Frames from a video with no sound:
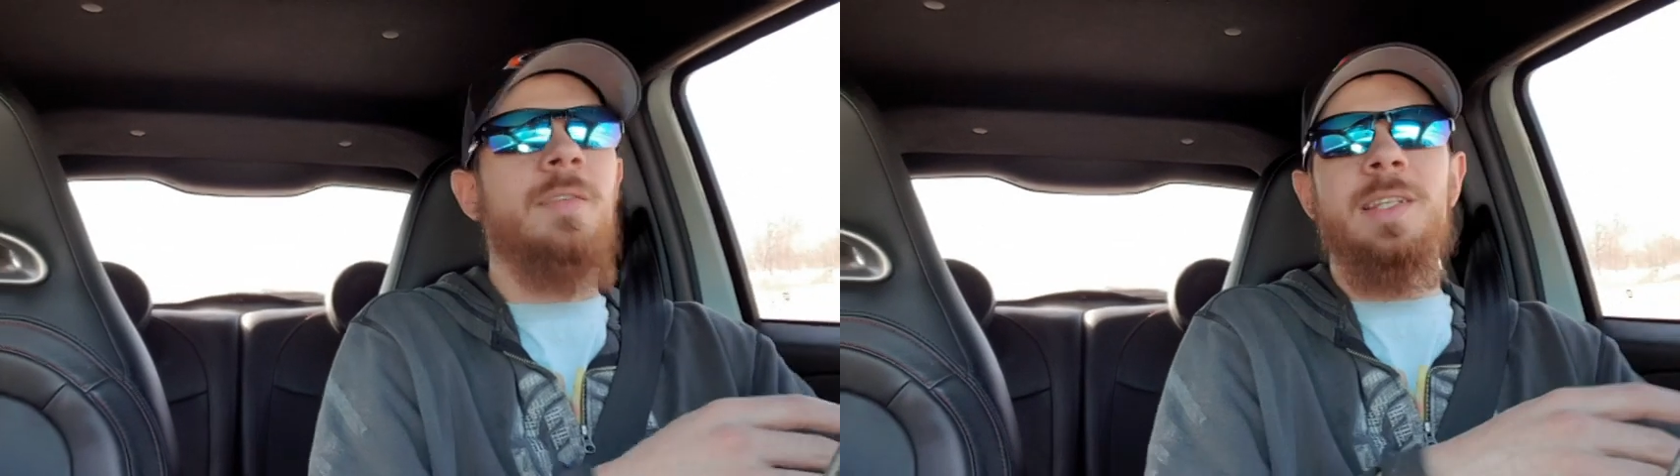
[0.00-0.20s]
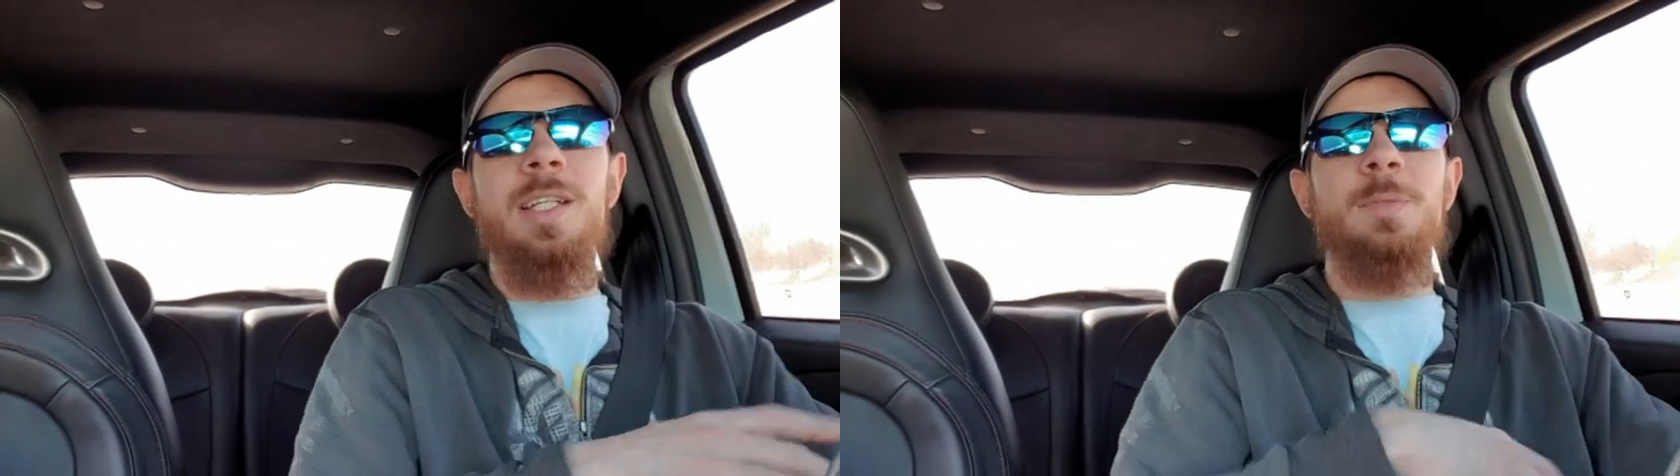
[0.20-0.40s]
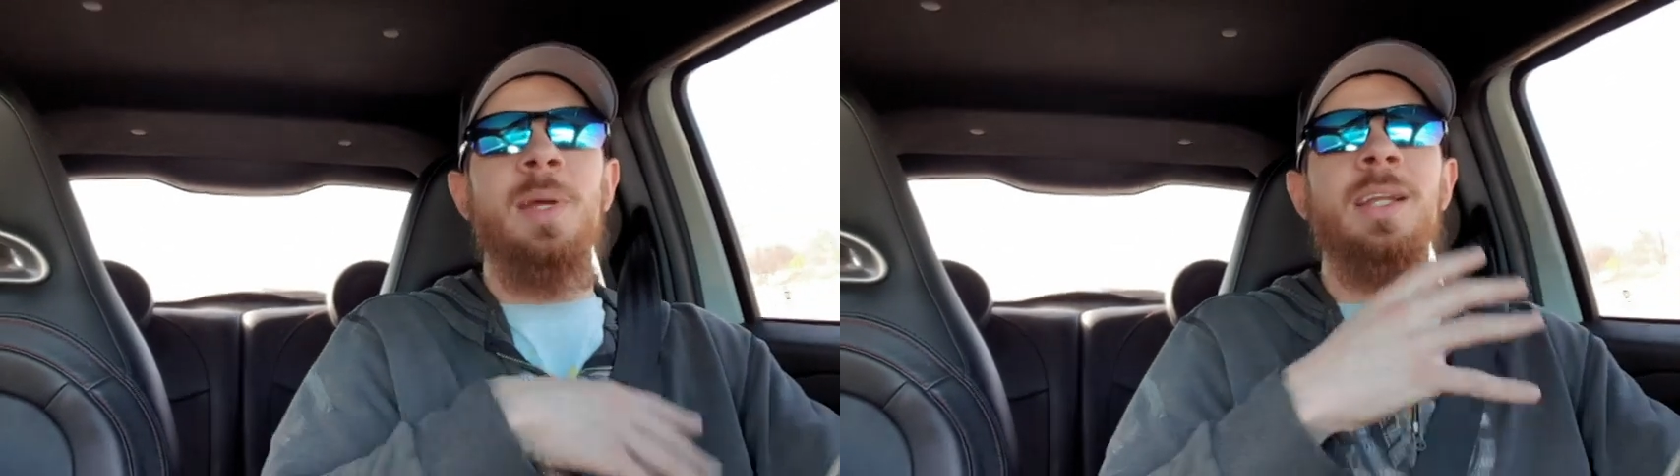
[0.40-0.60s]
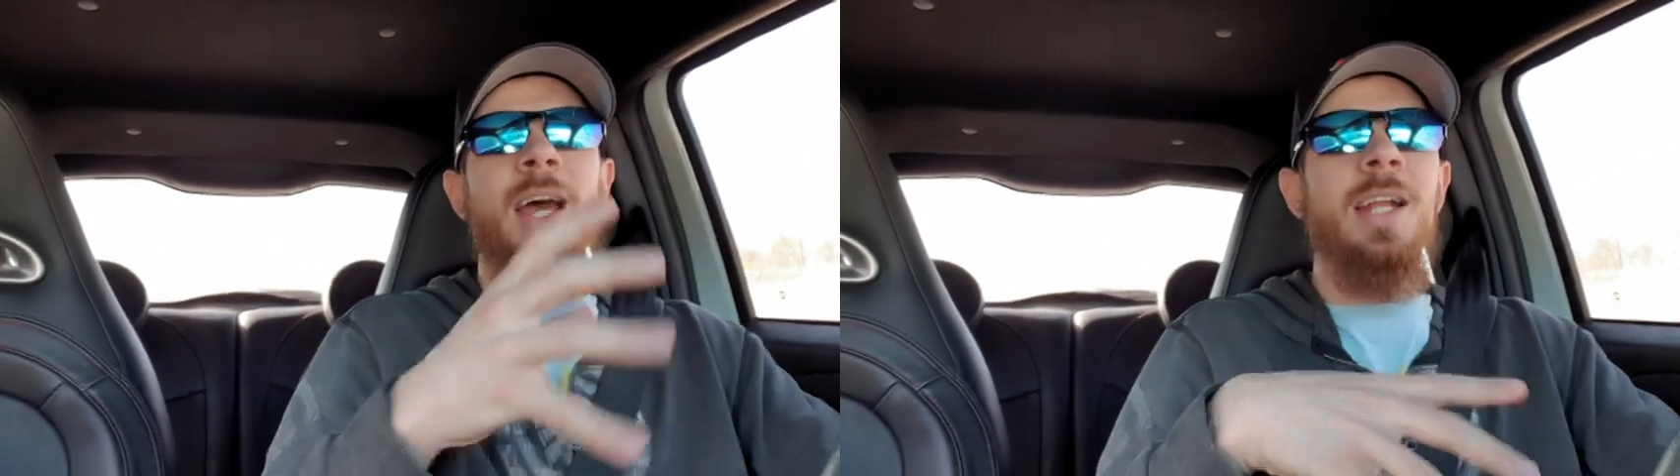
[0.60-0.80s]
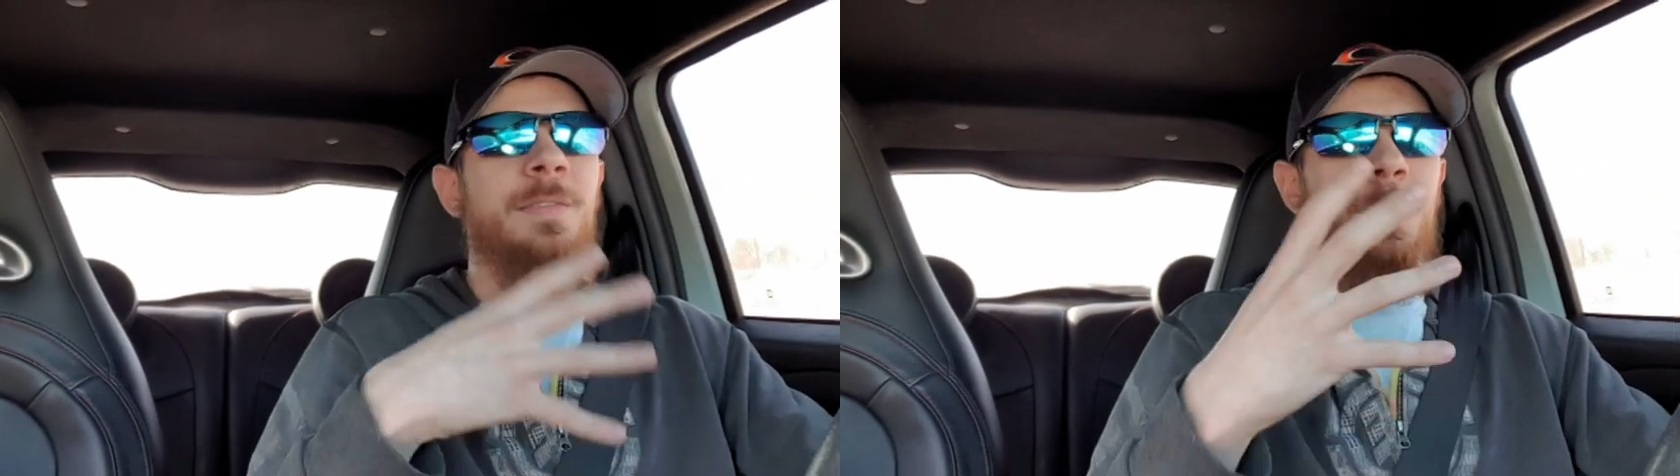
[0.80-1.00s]
everything's been
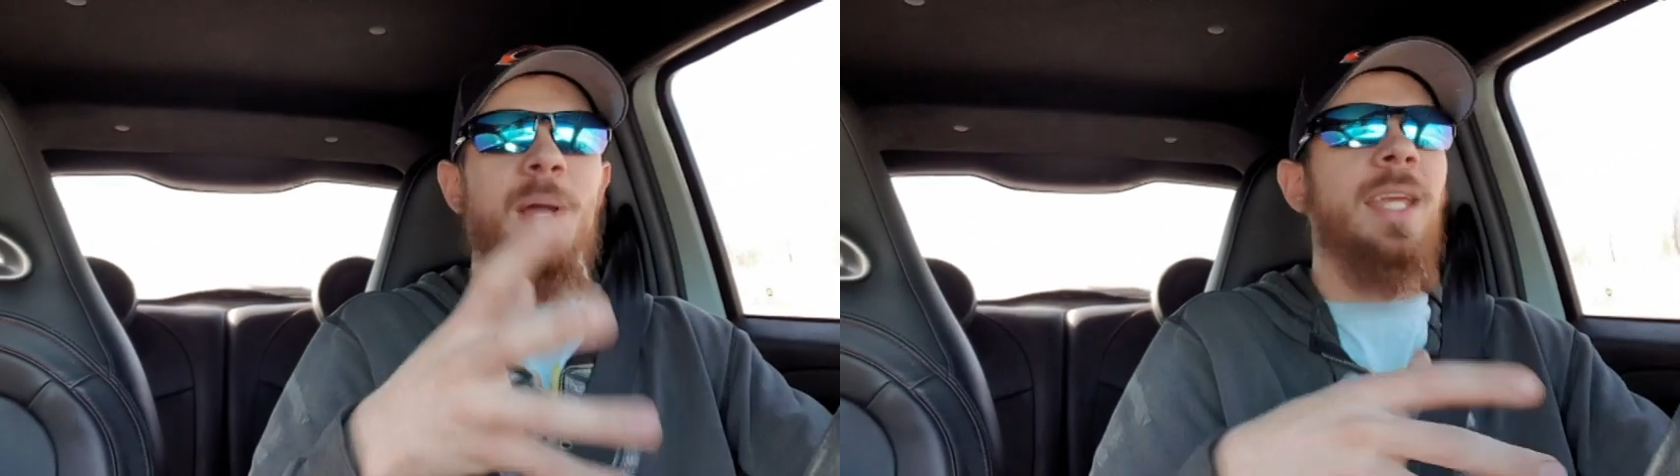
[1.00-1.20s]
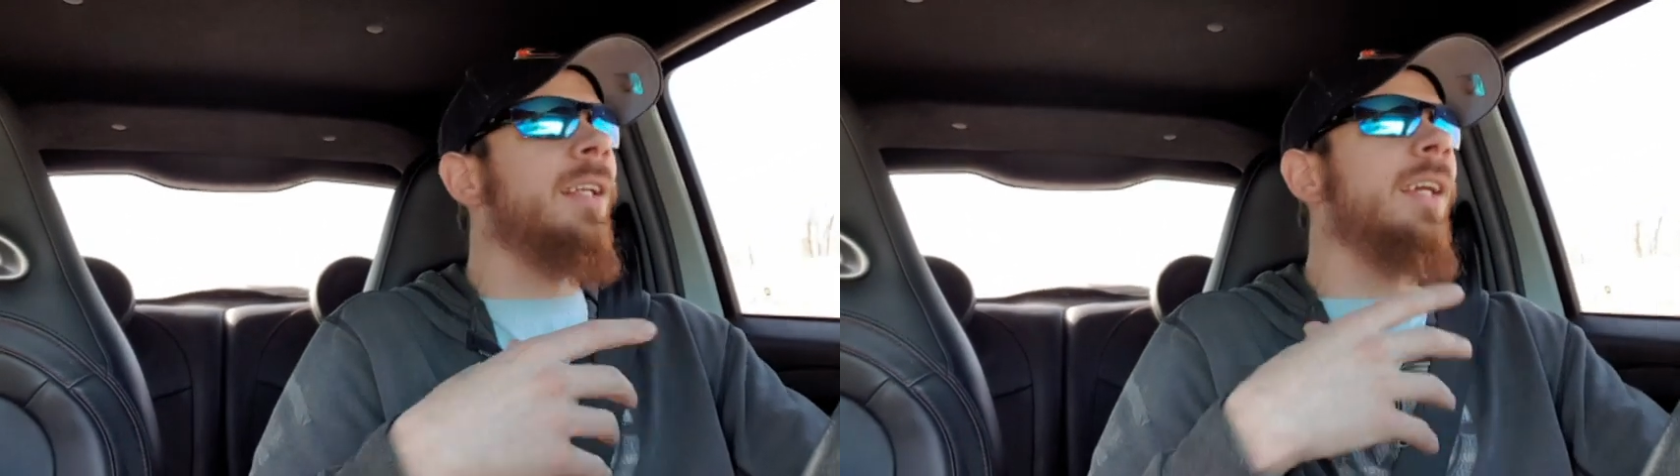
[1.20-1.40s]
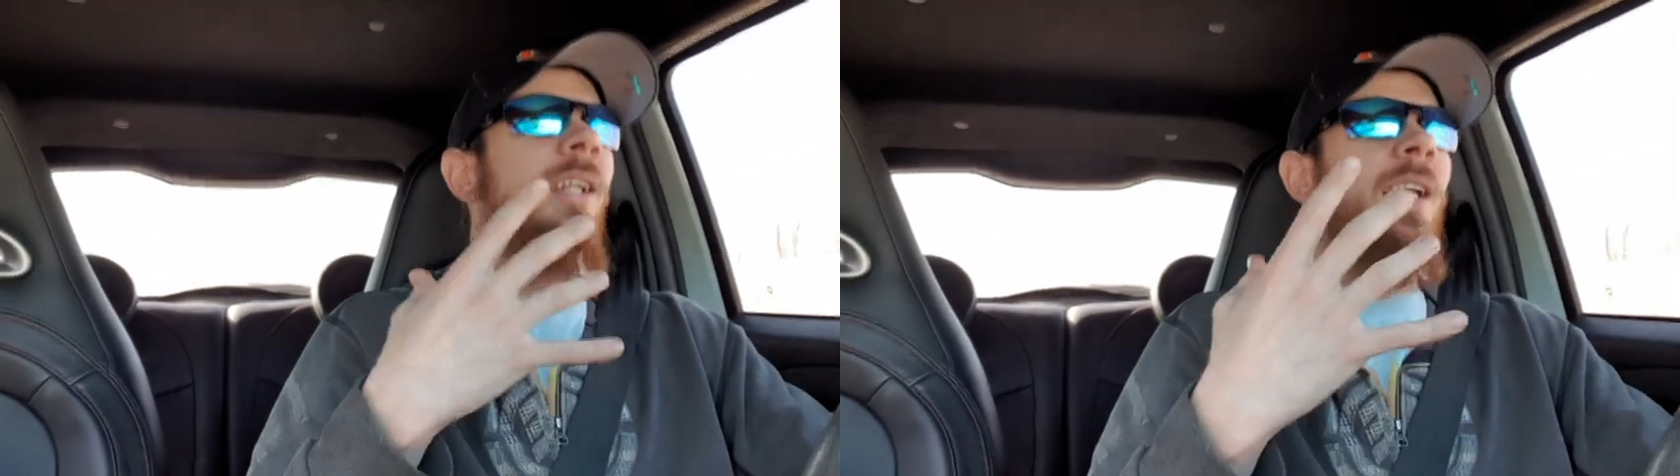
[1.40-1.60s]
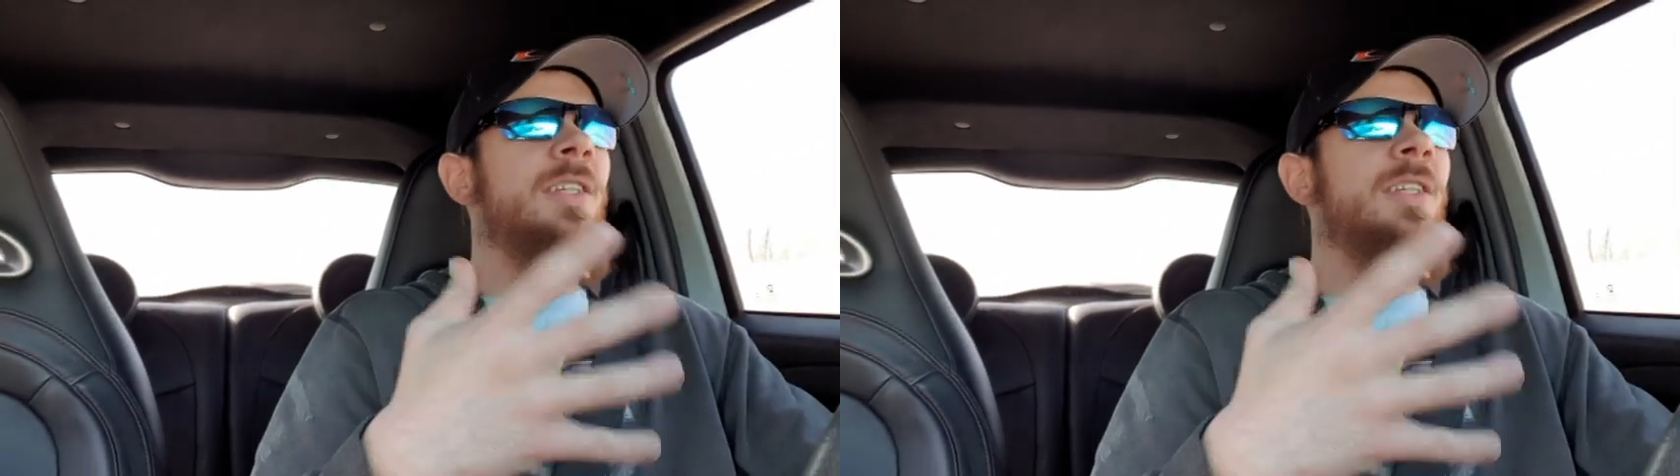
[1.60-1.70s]
kind of speculated